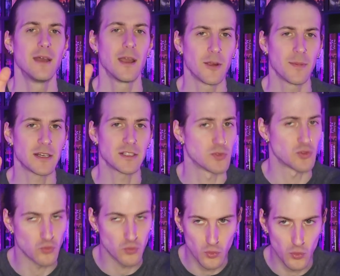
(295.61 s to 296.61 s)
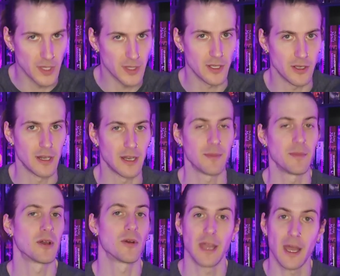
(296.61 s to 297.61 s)
Arabasta was really good. And I'm
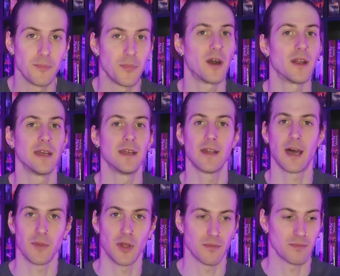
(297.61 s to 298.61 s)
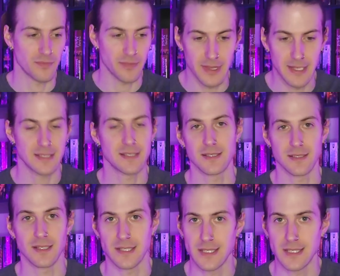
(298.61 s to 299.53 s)
like, okay, I'm bought in. This is a